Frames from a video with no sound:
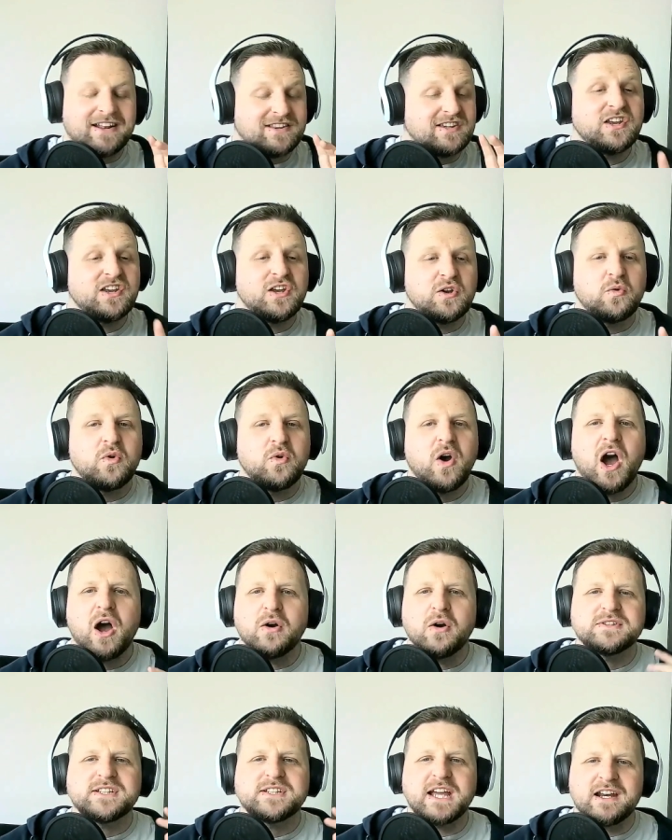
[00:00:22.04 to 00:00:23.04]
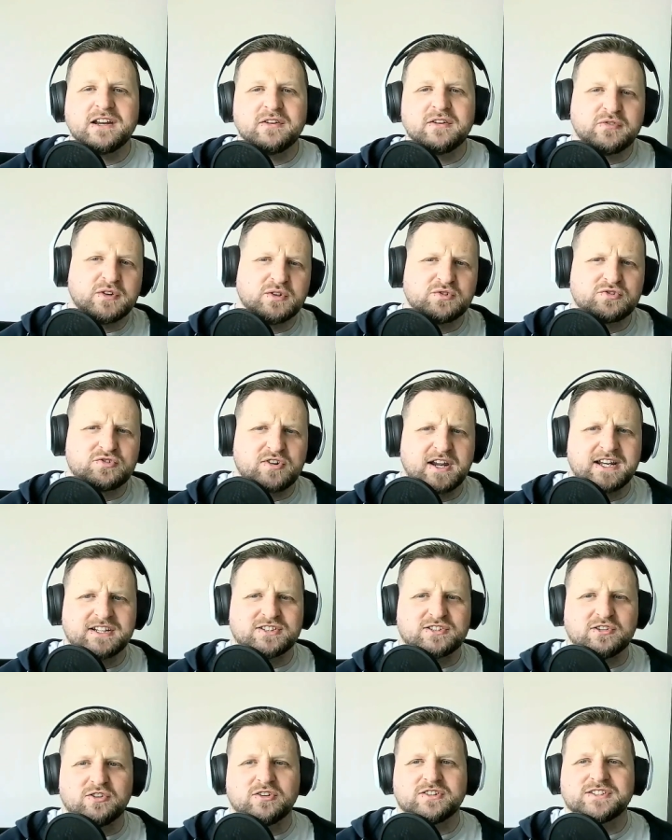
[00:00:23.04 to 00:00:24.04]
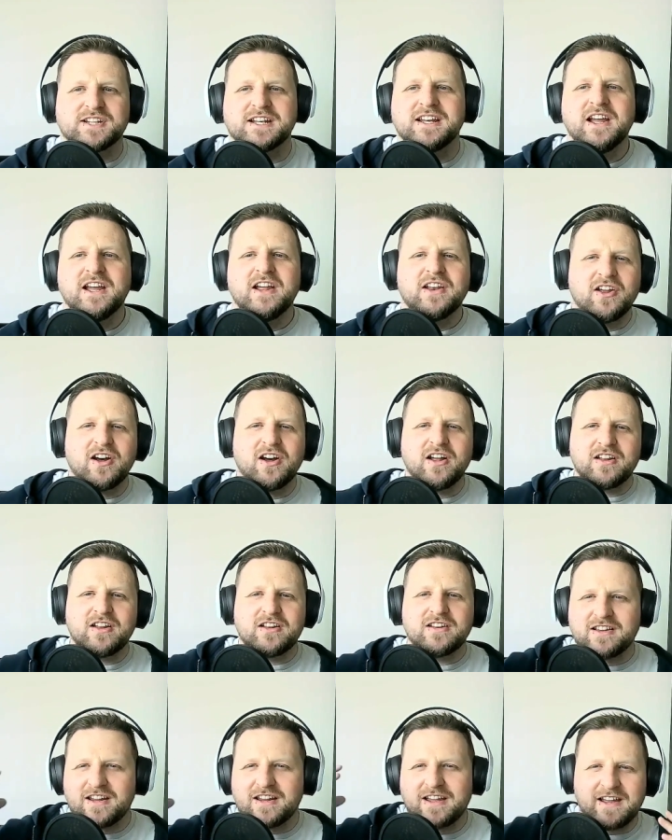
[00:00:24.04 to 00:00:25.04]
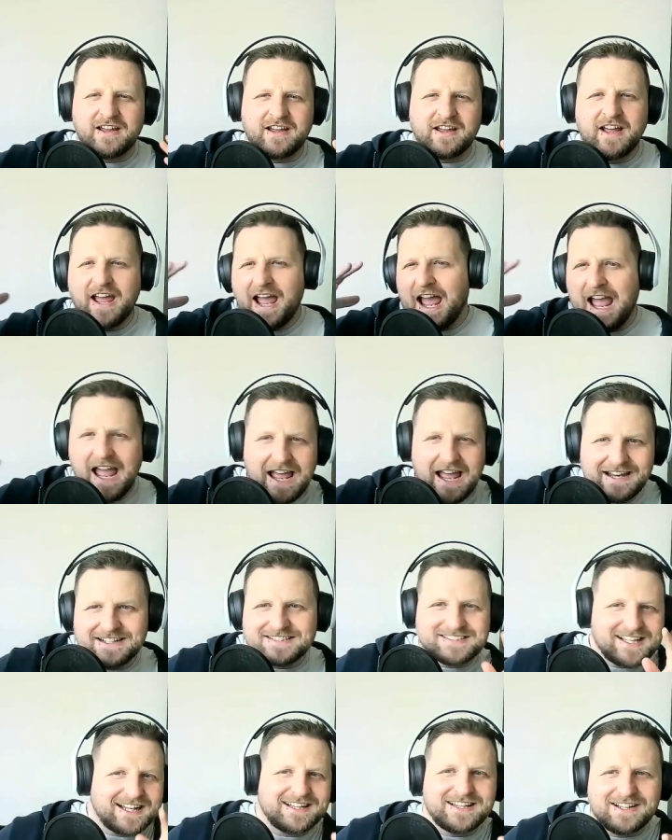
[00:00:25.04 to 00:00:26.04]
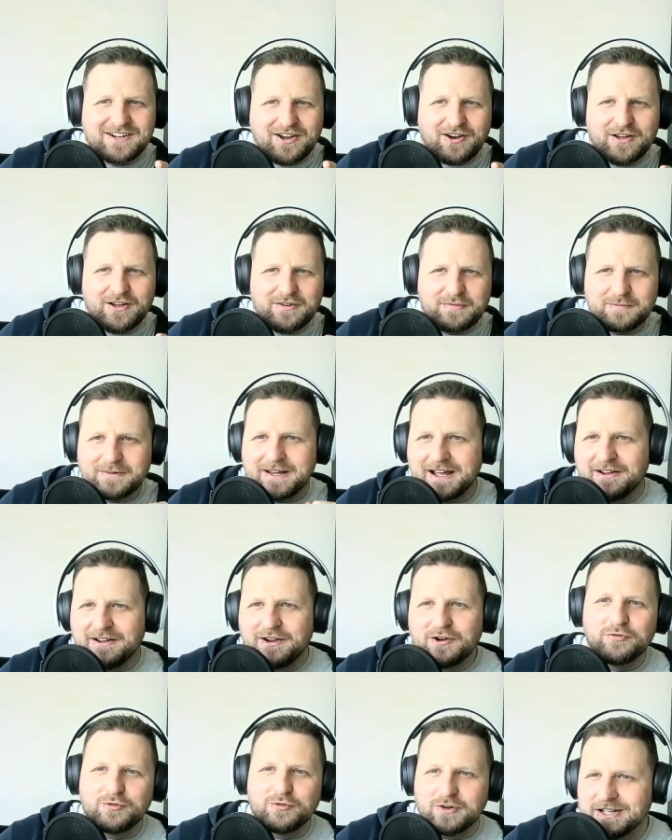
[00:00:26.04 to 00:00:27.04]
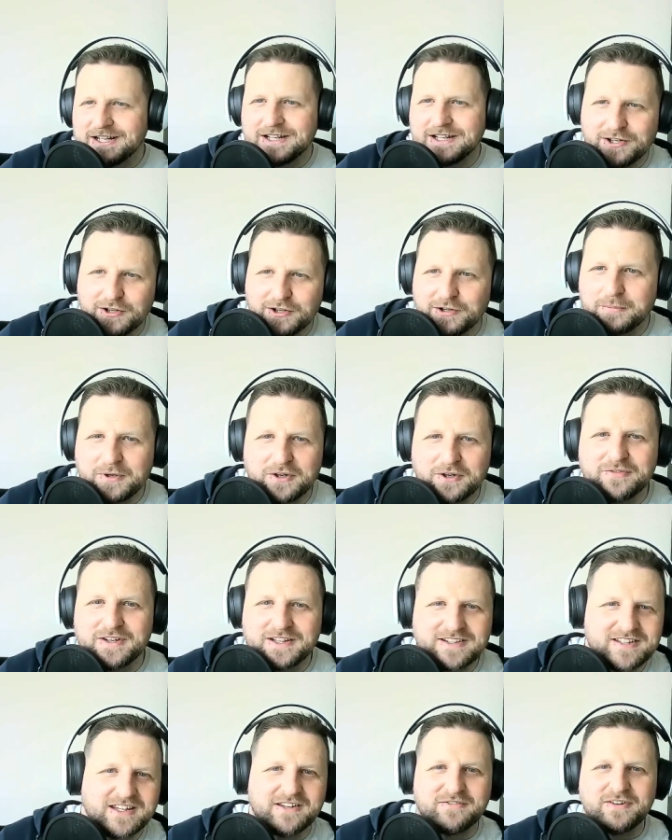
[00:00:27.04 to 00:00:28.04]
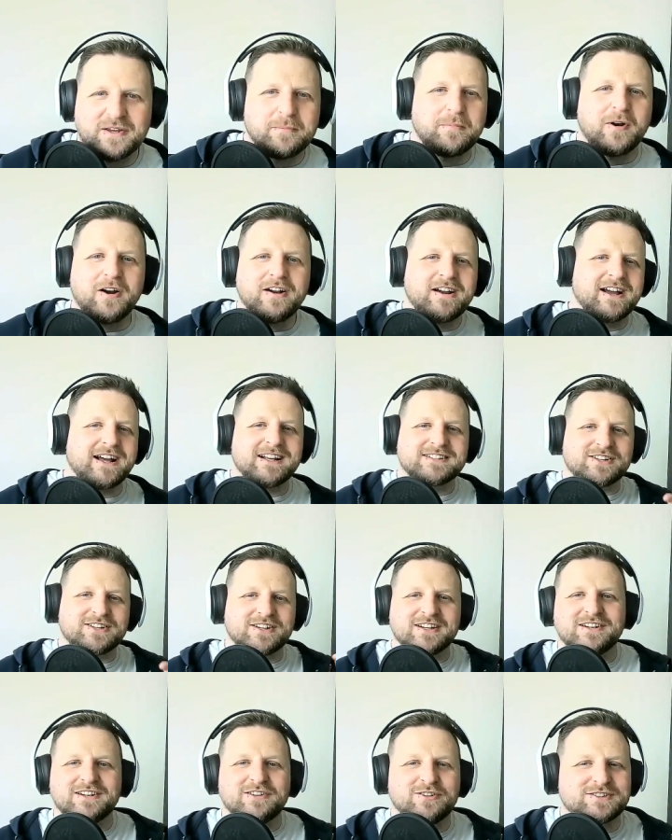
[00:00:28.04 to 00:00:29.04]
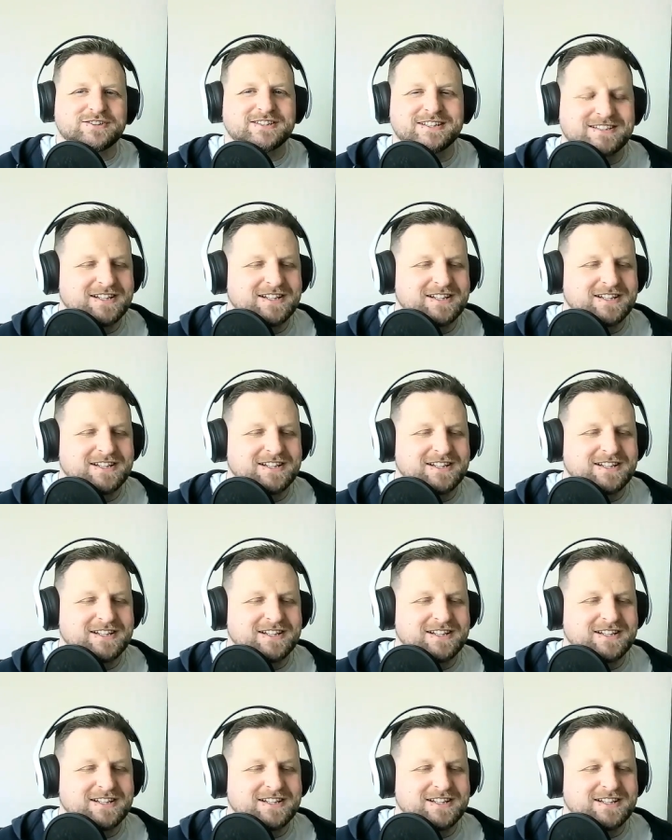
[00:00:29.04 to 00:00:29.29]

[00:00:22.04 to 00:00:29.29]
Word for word: And two, I was getting a few strange looks and not the hey, is that the guy from that really cool movie and TV podcast kind of looks?